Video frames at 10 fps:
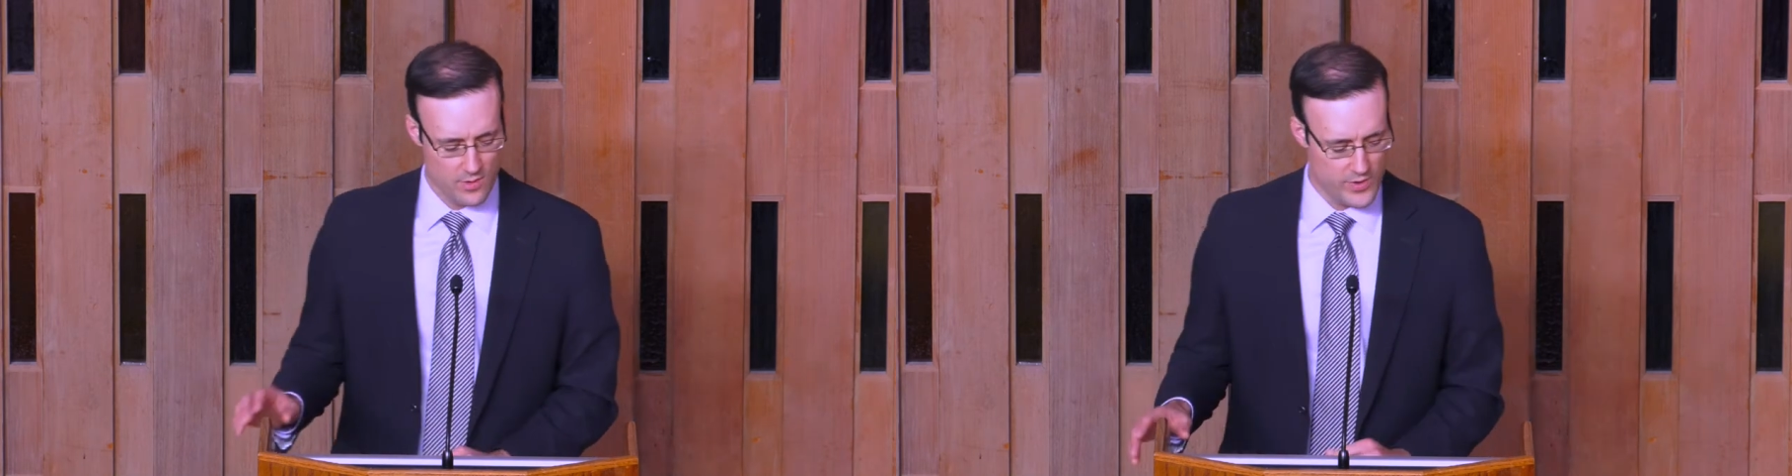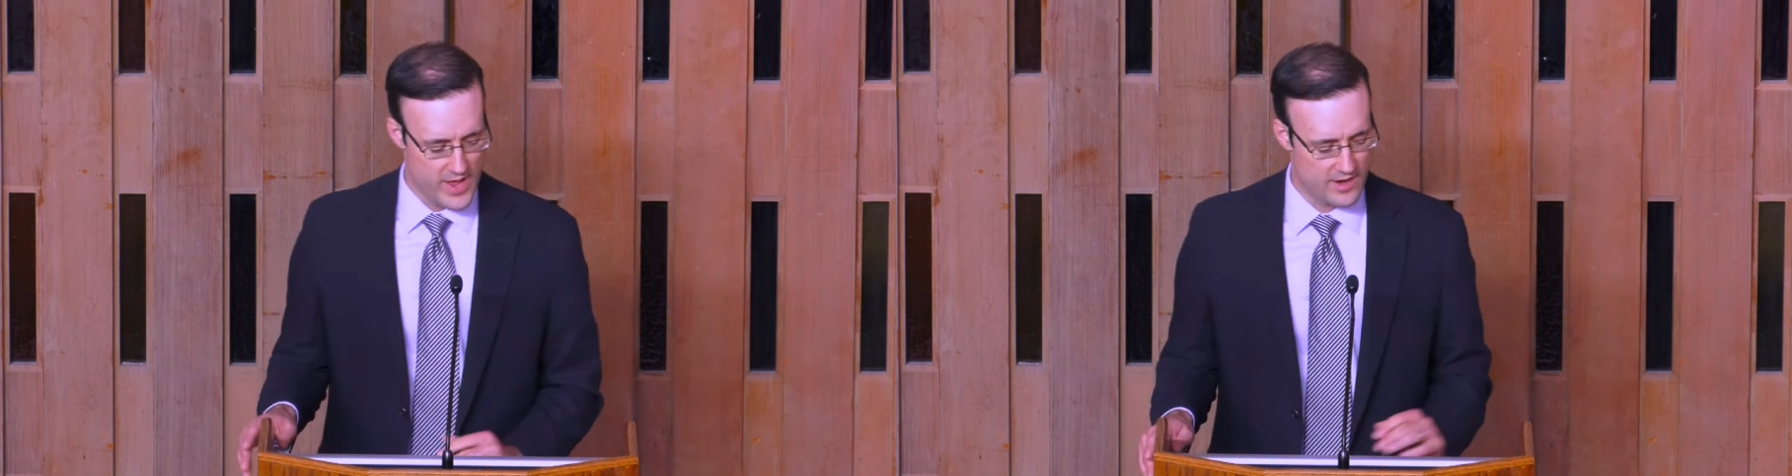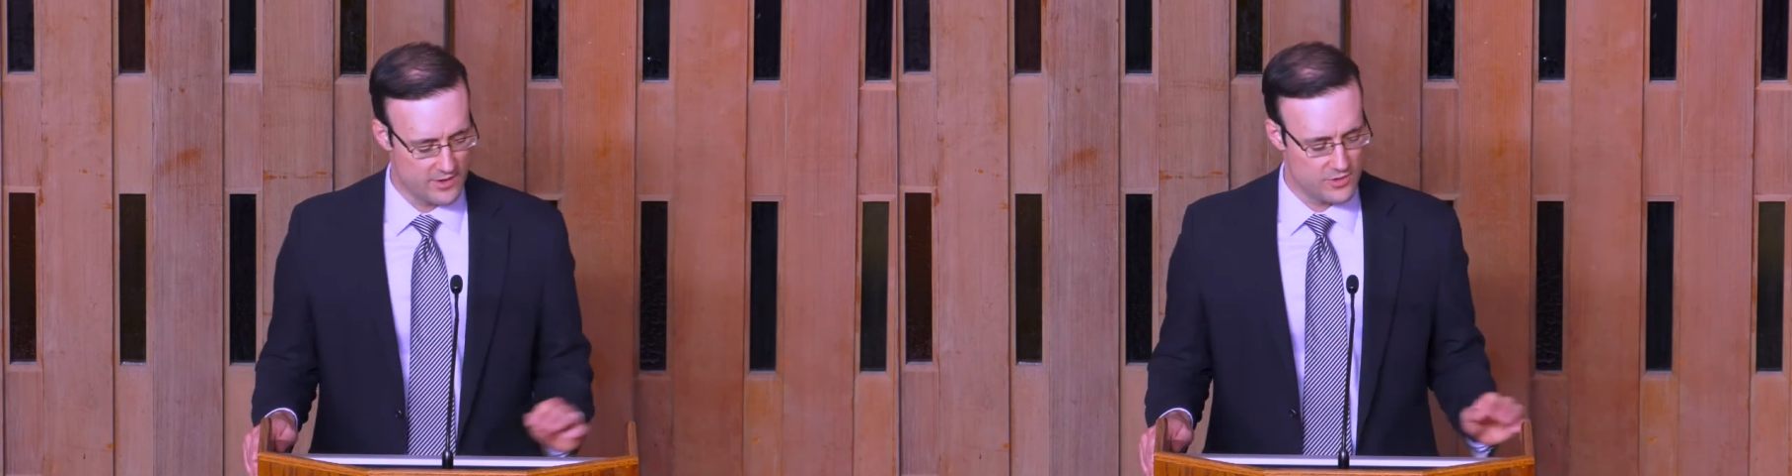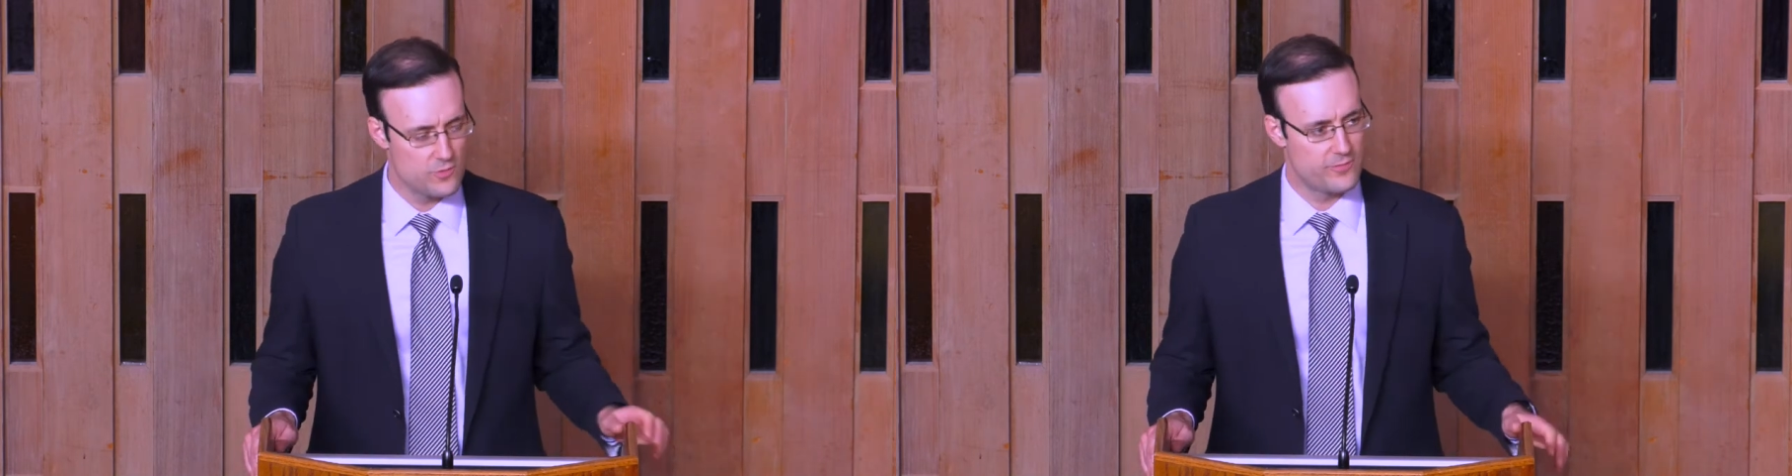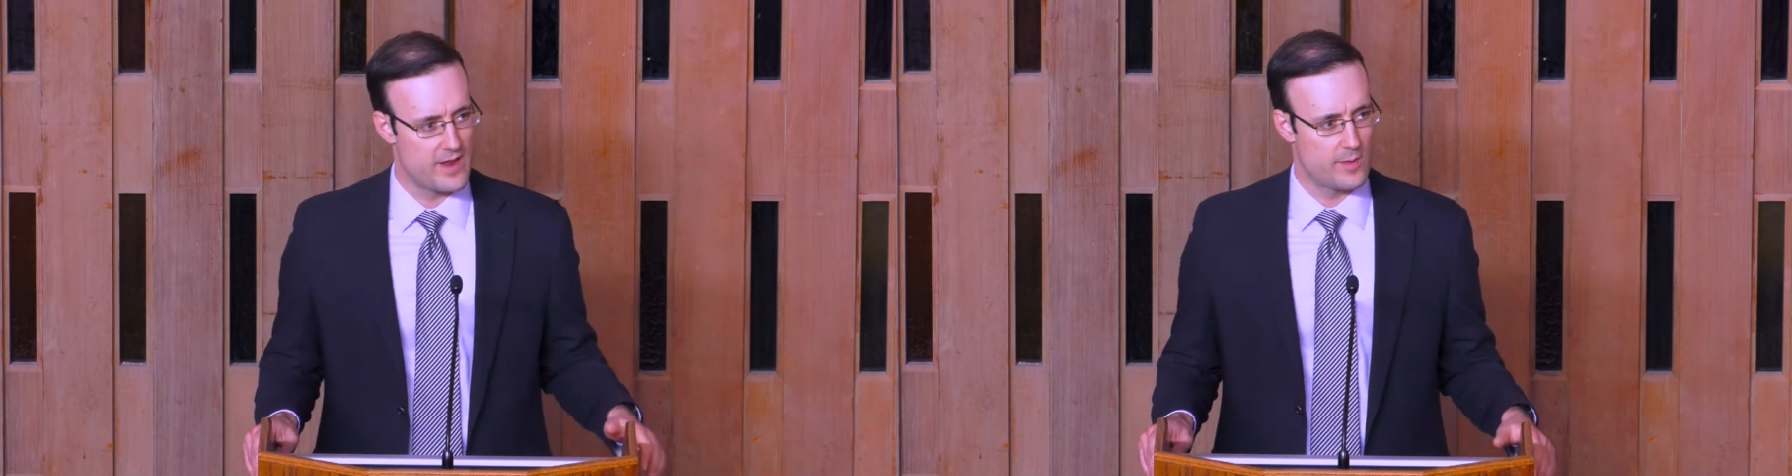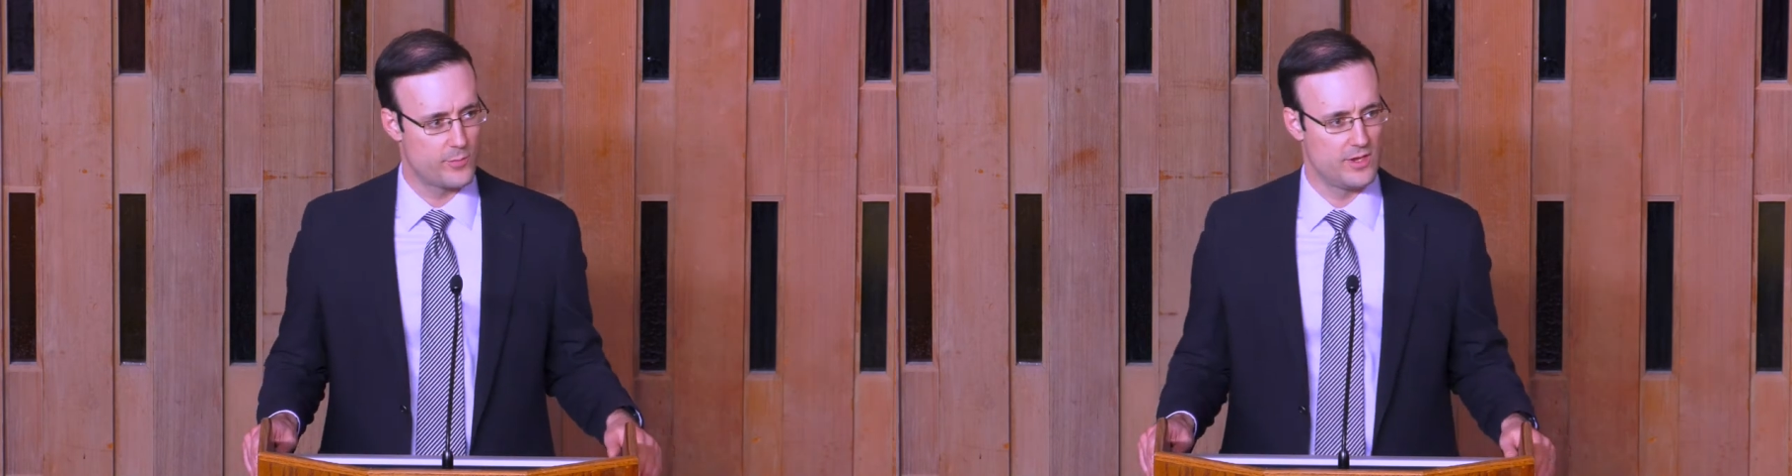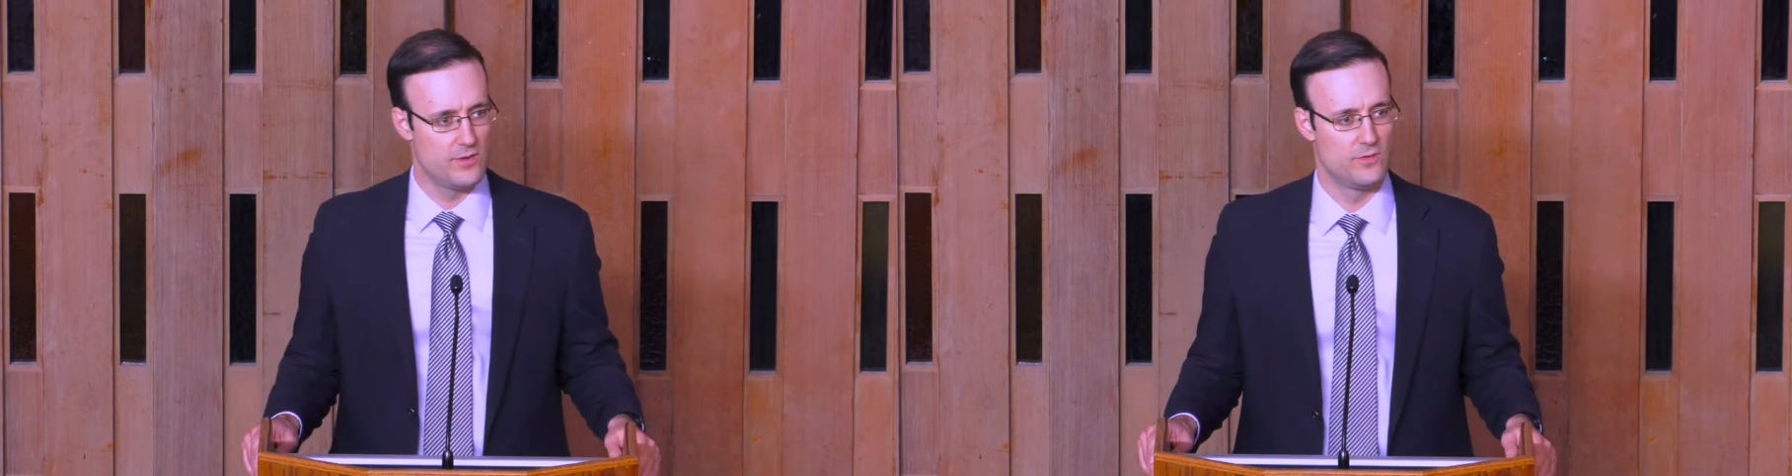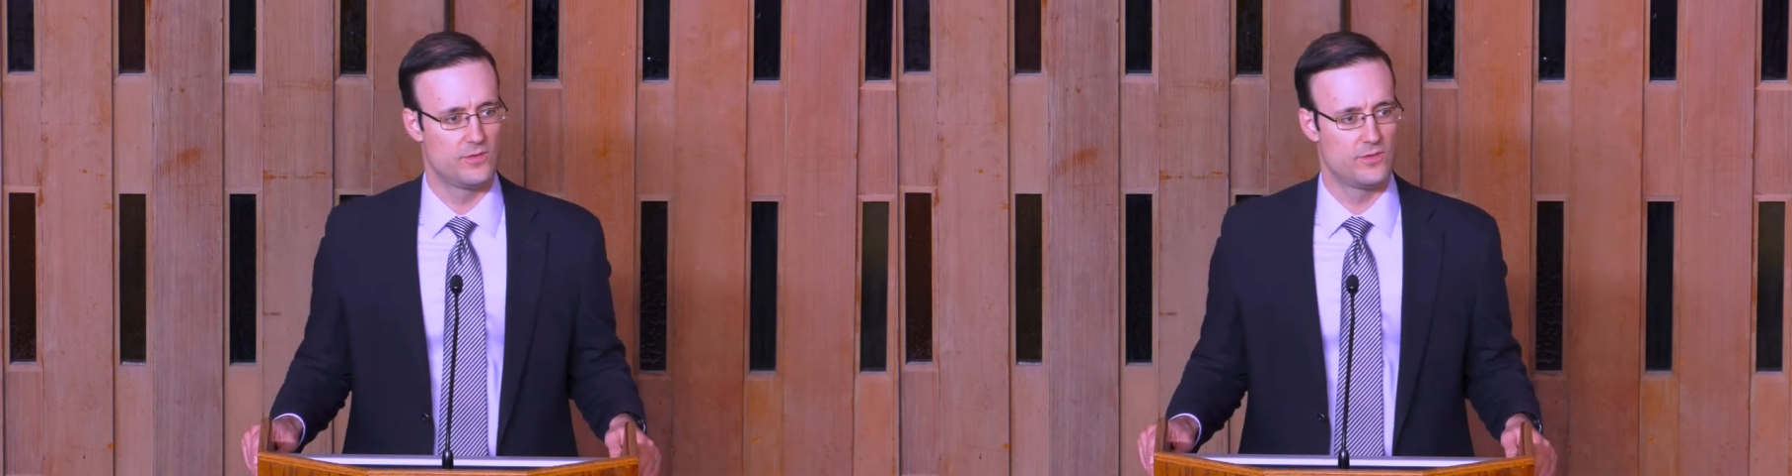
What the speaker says: We had a new family who